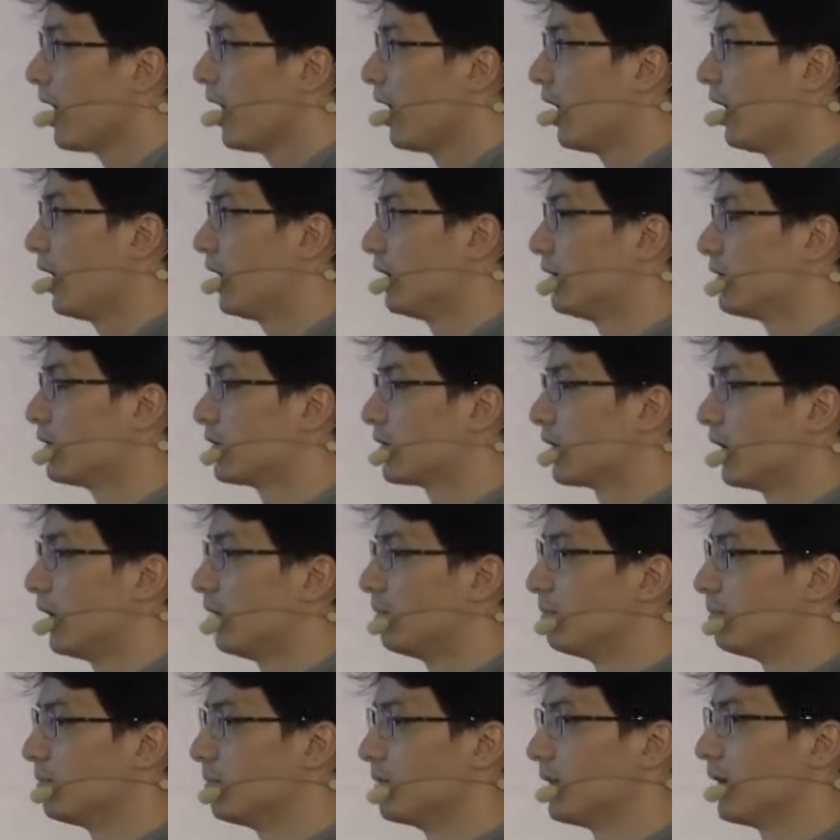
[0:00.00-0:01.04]
and
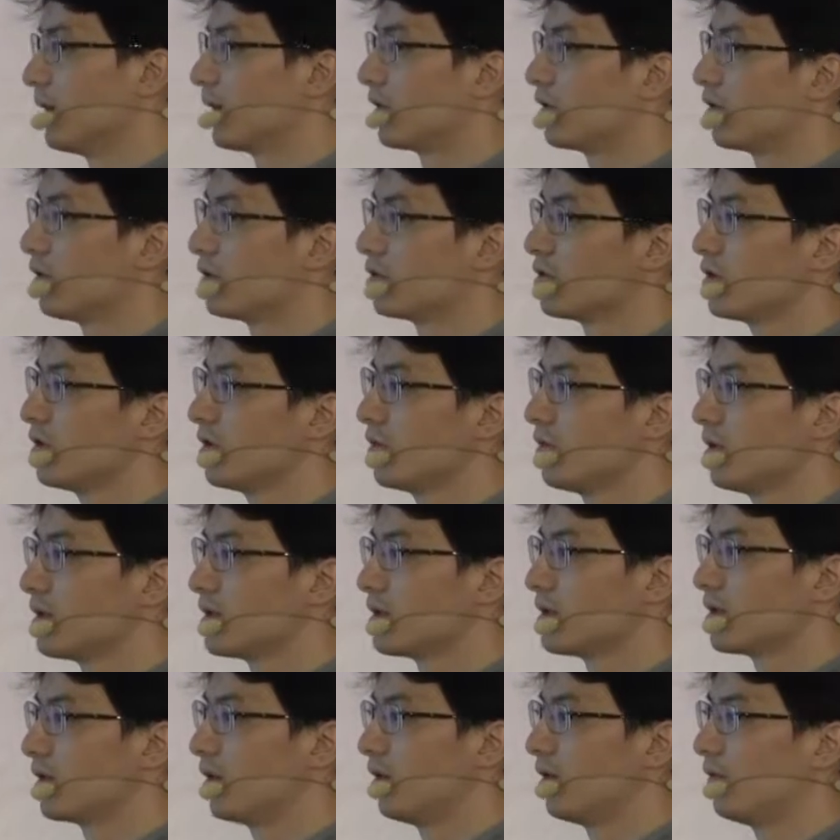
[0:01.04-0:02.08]
the
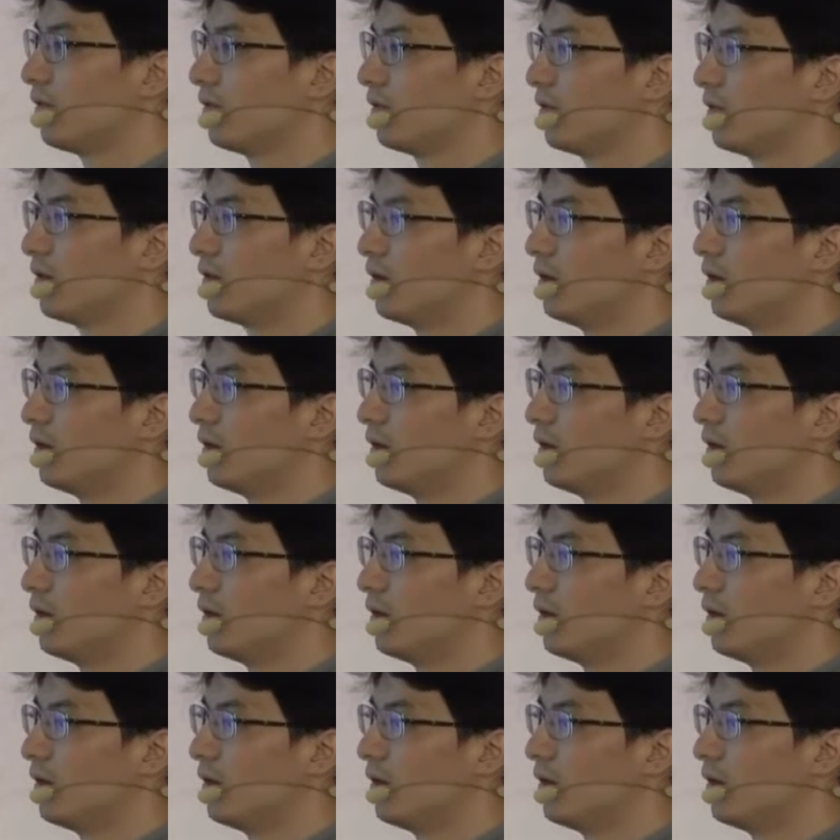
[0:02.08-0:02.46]
consequence of